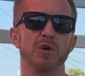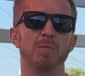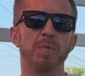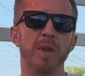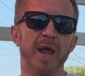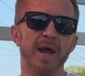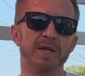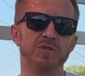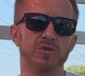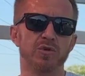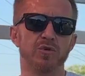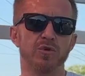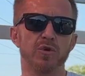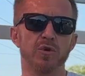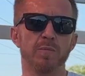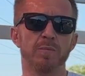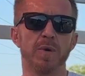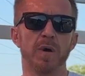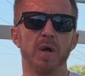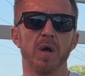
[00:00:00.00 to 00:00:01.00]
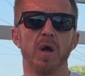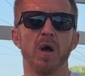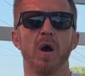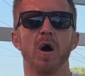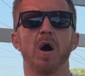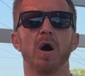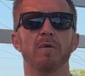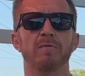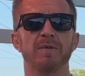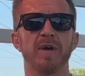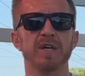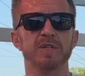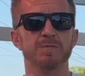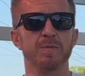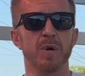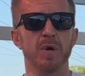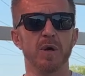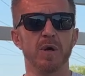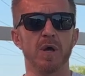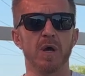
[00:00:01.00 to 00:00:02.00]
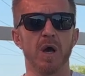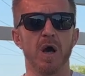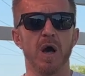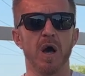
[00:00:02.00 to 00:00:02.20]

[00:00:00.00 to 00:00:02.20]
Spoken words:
Plants group on Facebook.